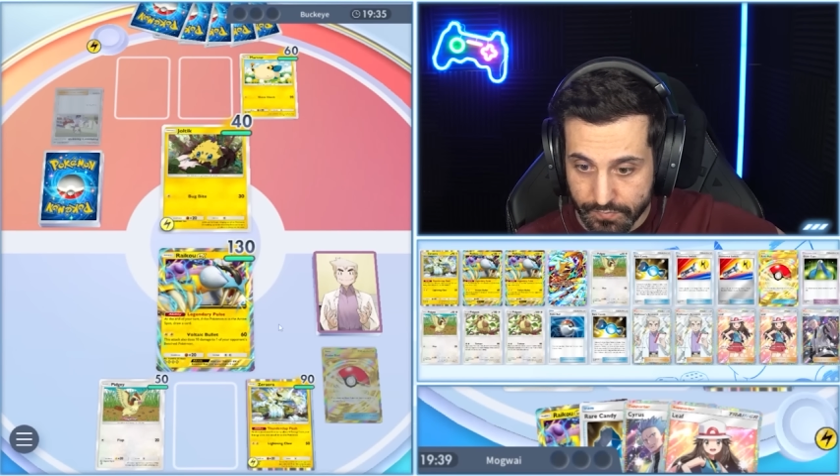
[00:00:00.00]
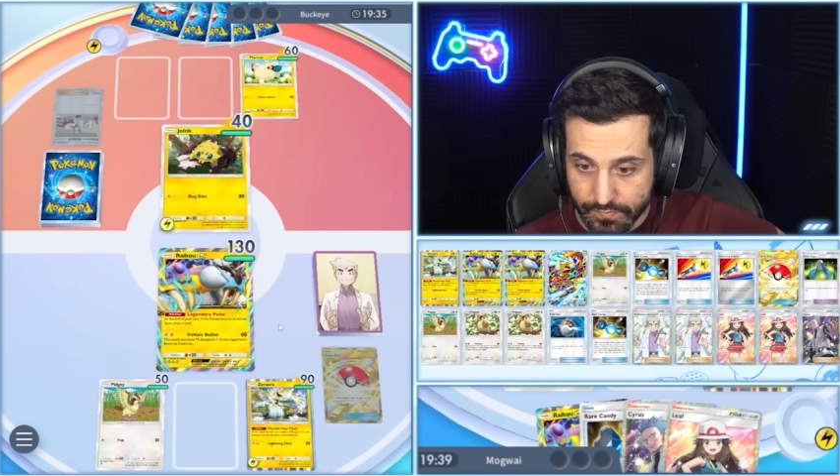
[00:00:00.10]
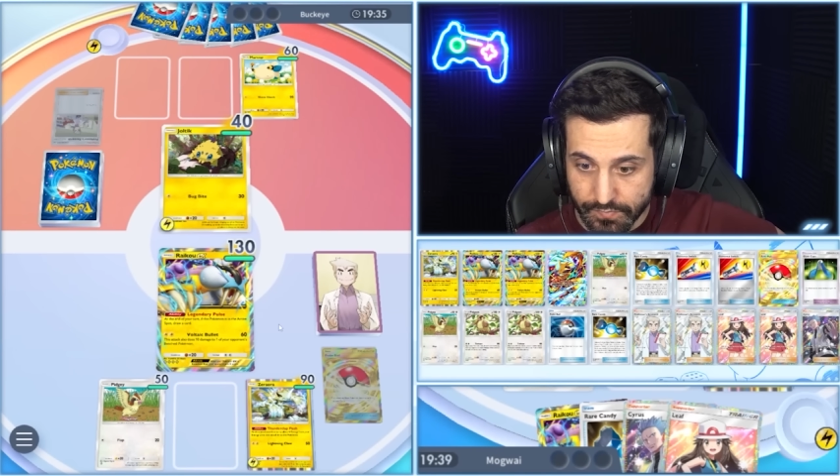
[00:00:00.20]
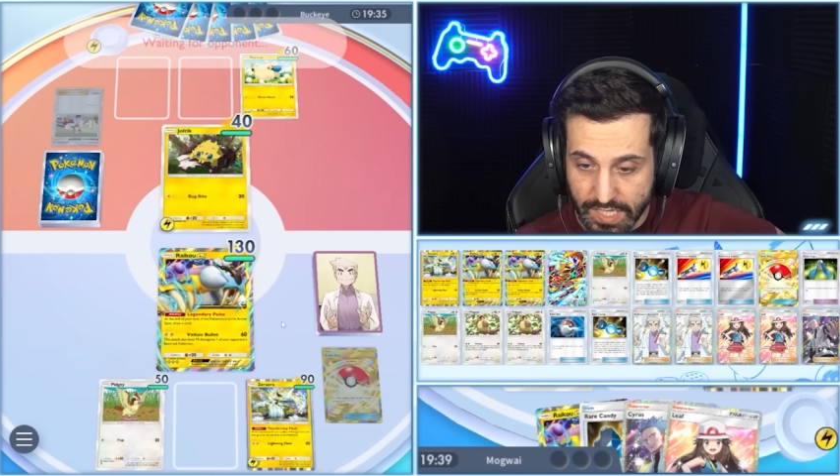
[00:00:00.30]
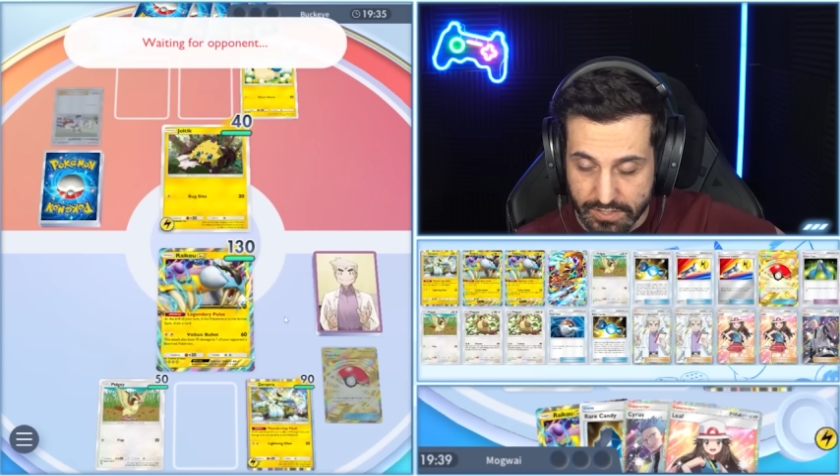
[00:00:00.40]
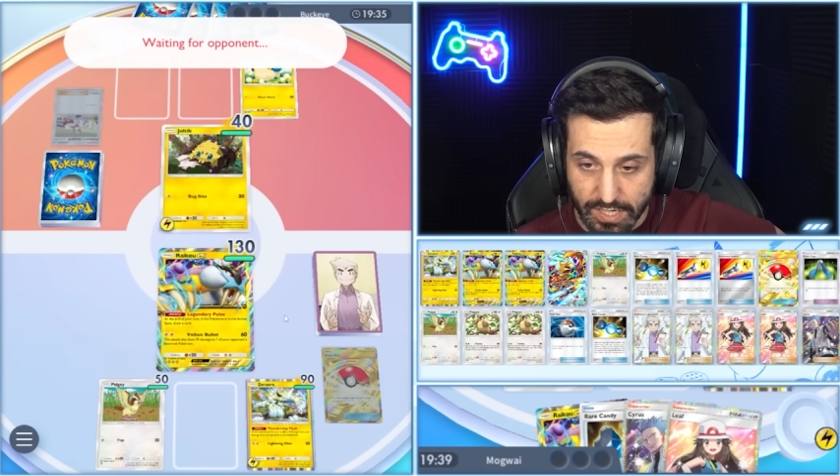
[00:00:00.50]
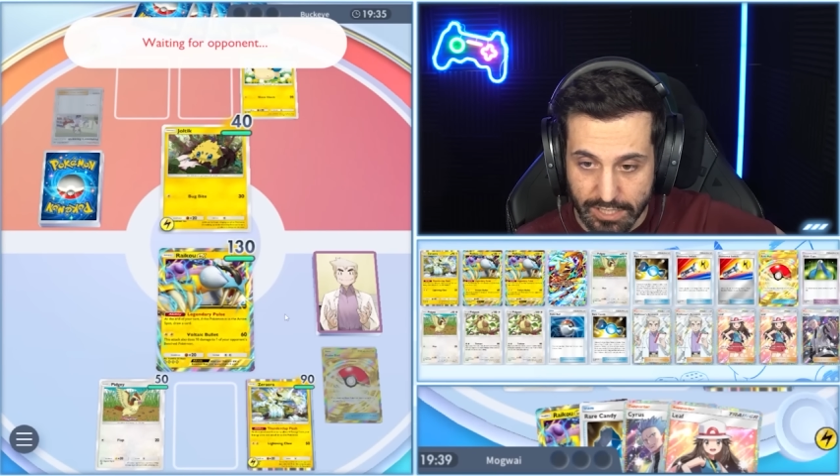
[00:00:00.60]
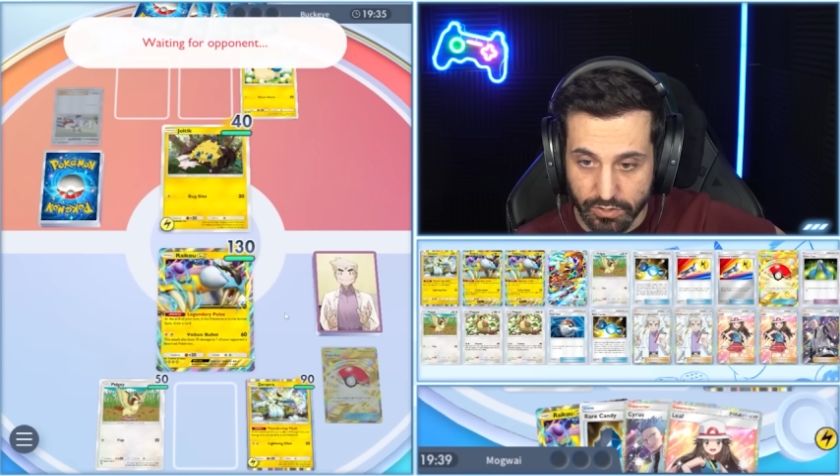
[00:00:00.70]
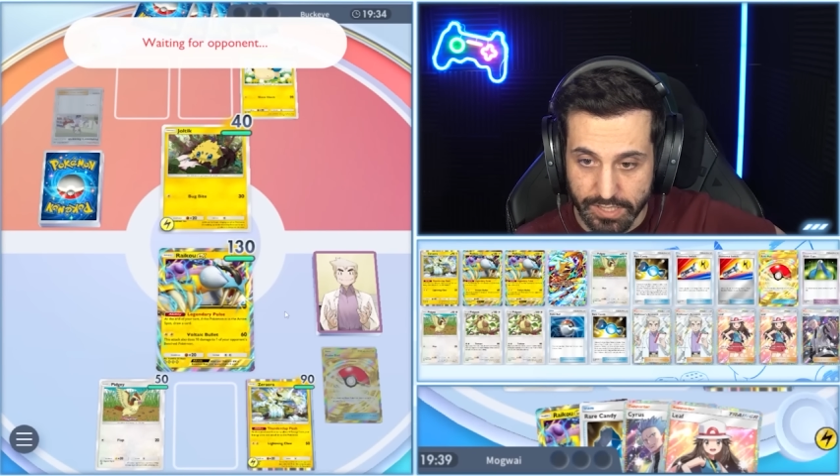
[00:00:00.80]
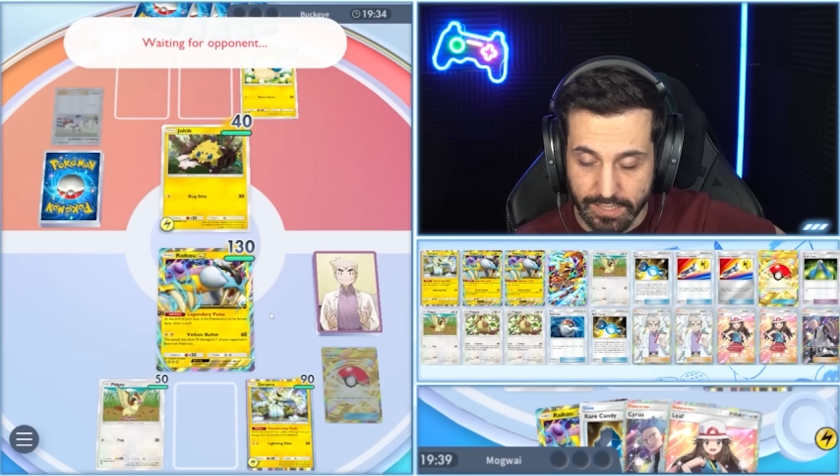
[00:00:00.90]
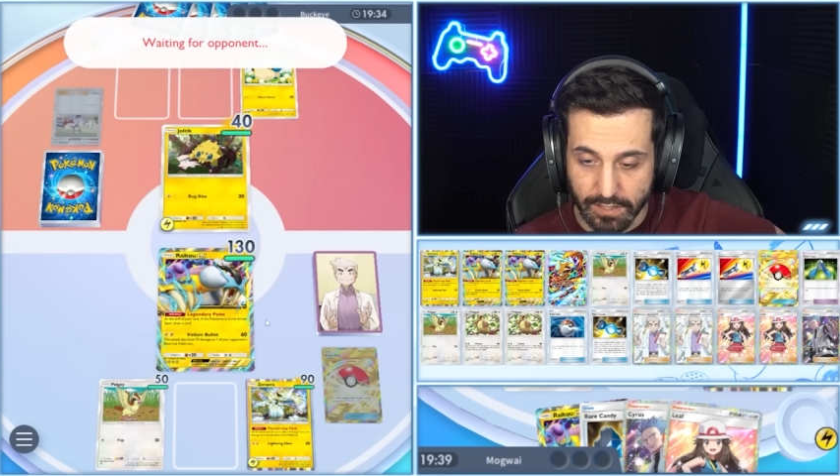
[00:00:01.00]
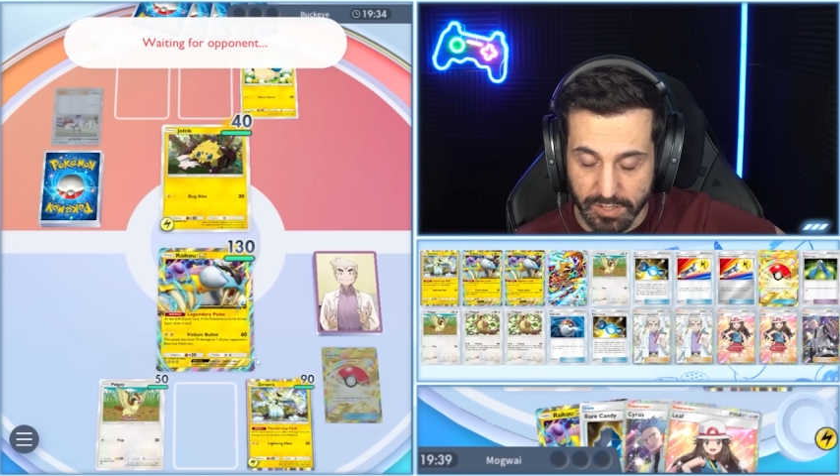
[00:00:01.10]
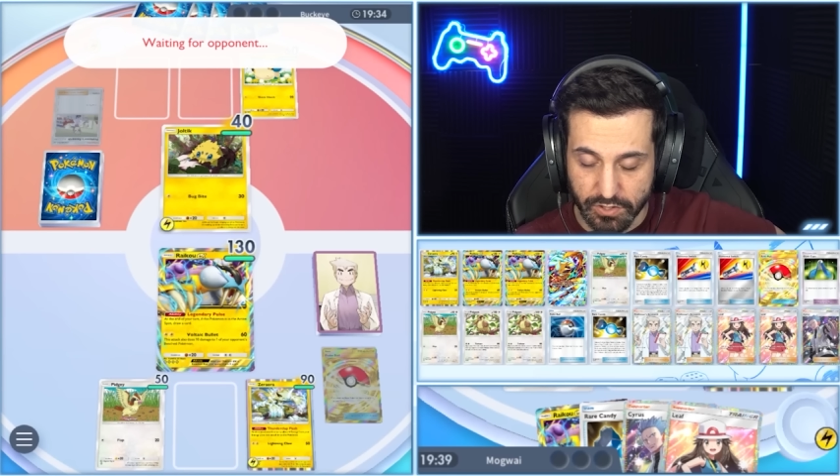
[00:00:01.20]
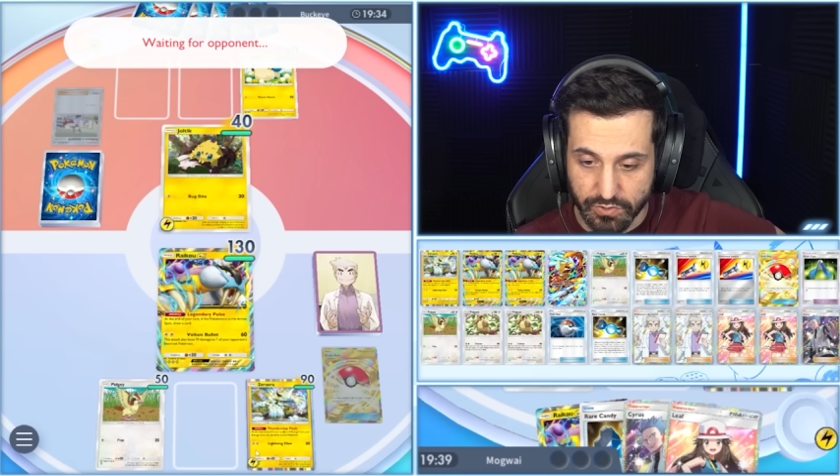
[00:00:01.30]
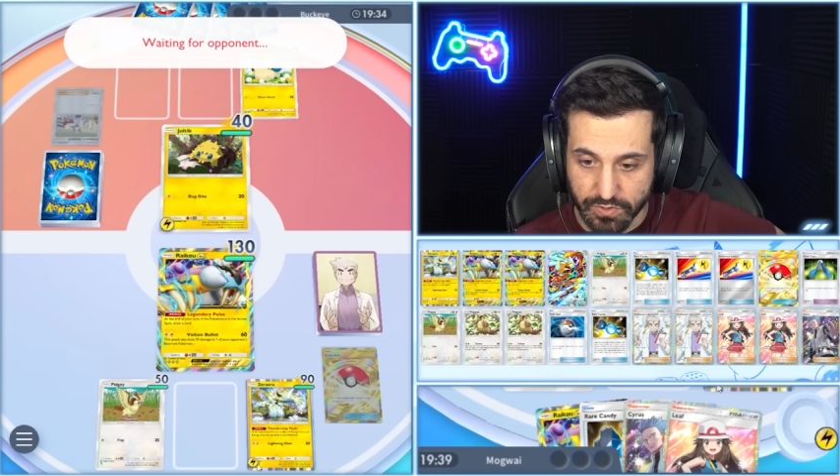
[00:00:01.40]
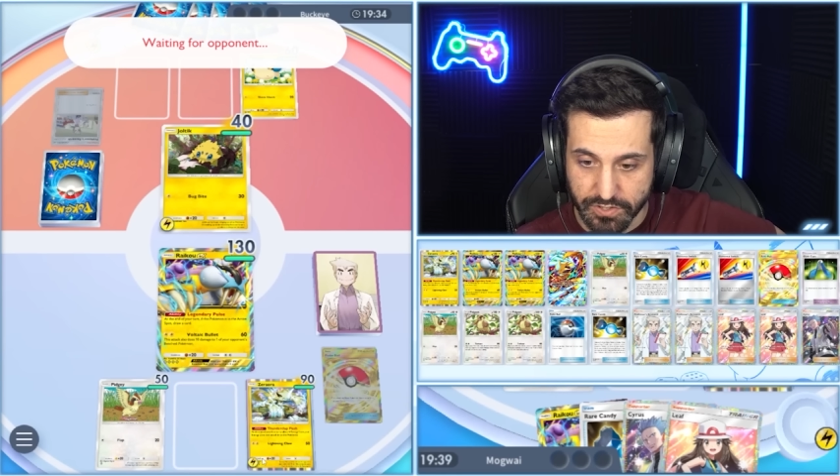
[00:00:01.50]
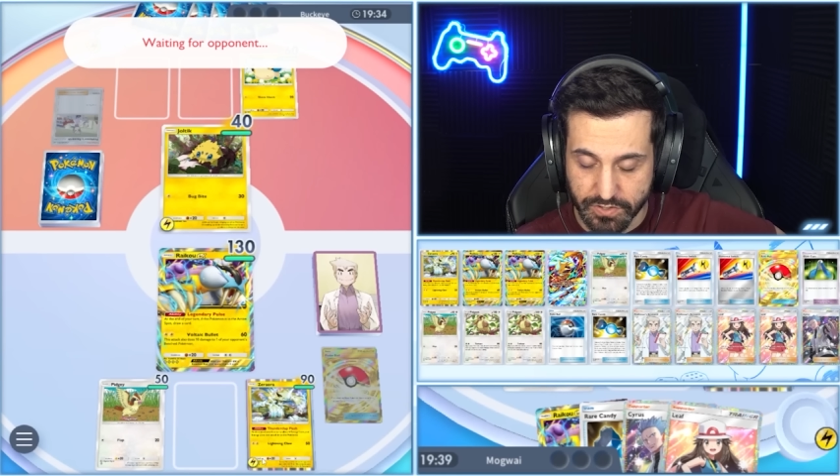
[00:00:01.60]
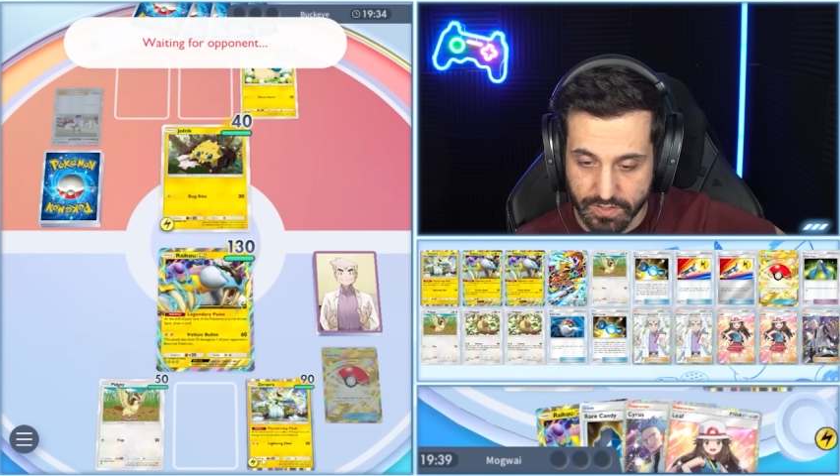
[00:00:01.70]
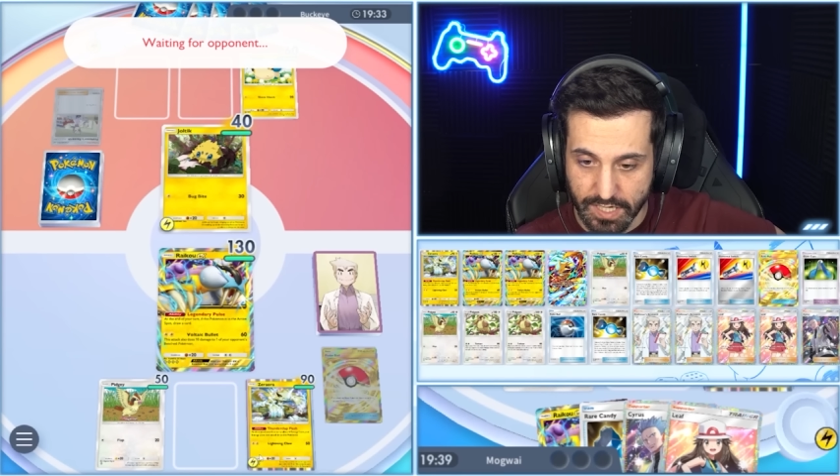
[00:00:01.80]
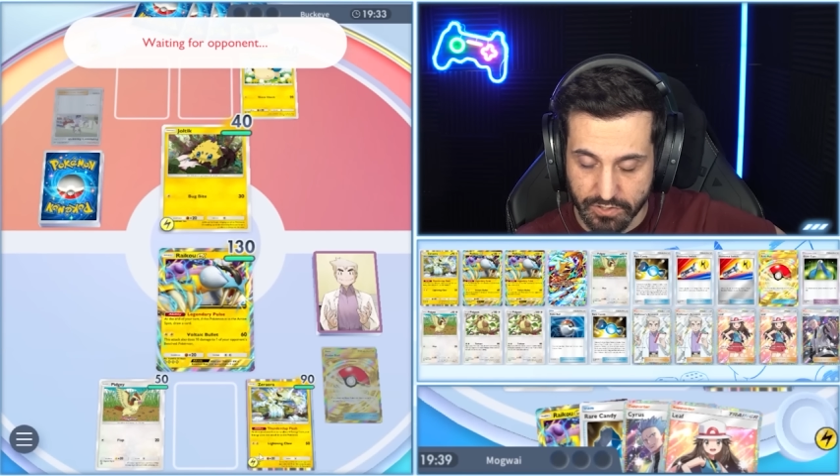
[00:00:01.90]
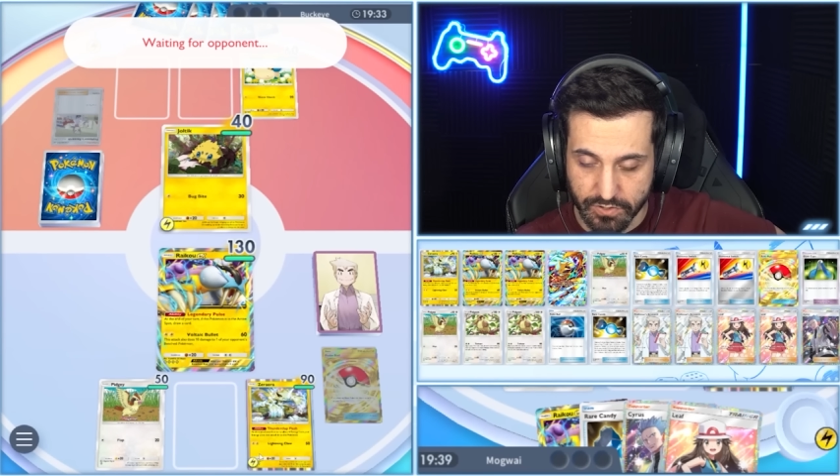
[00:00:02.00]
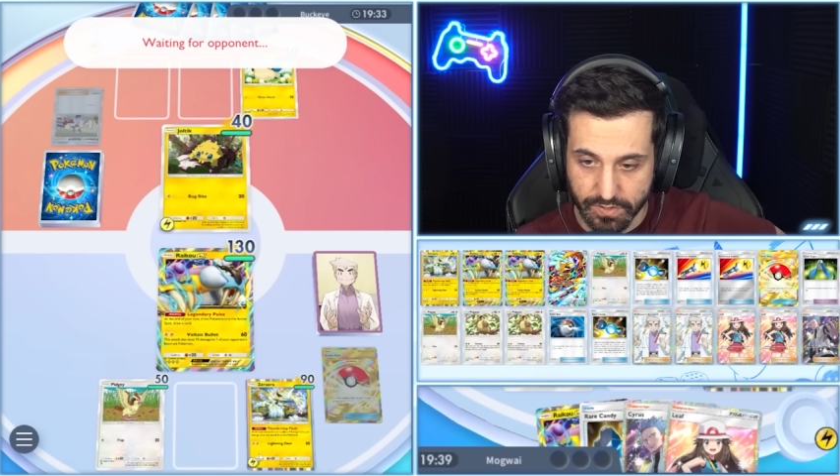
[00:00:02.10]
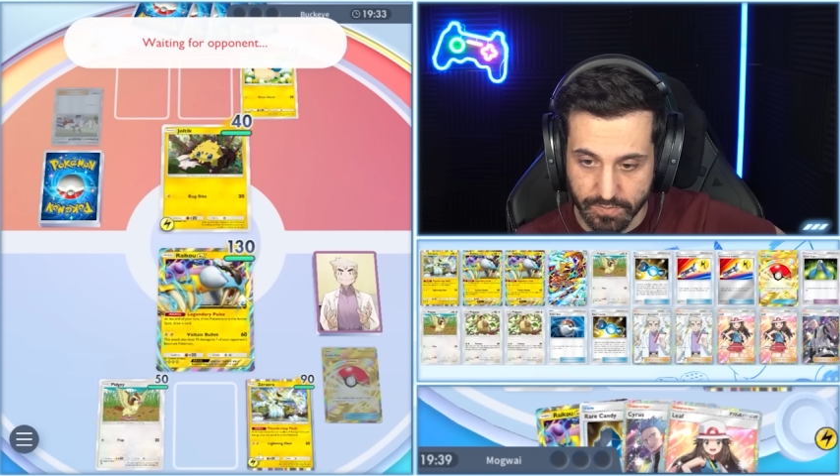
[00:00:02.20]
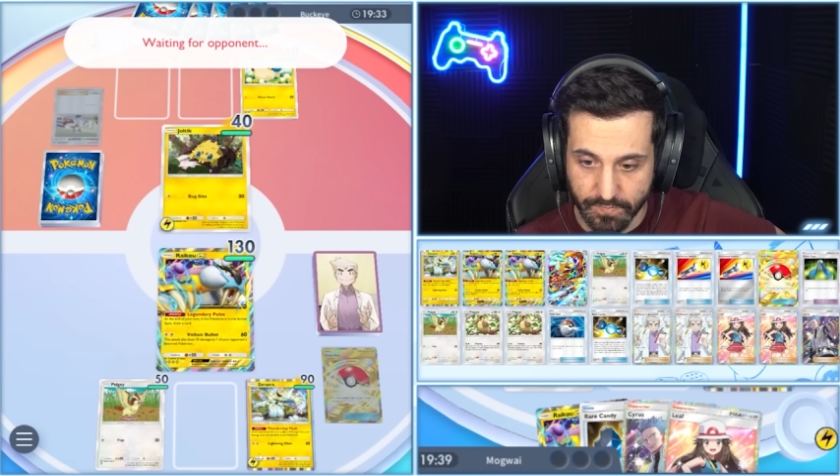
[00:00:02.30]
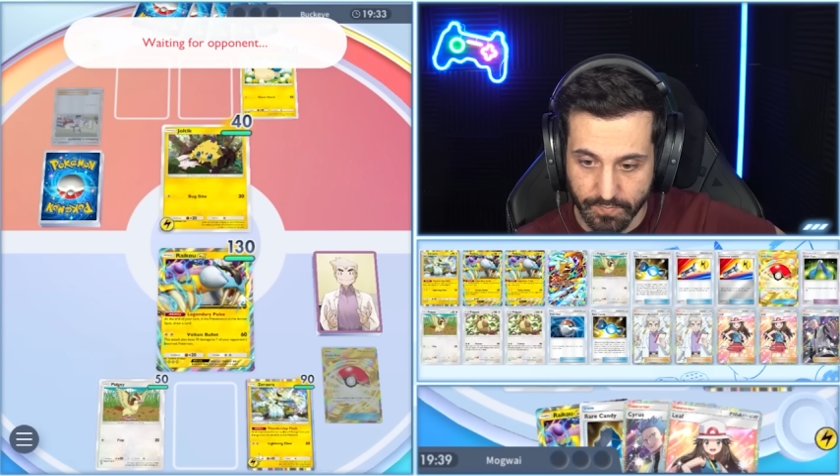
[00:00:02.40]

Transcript: Yeah, so I don't need Elemental Switch, actually.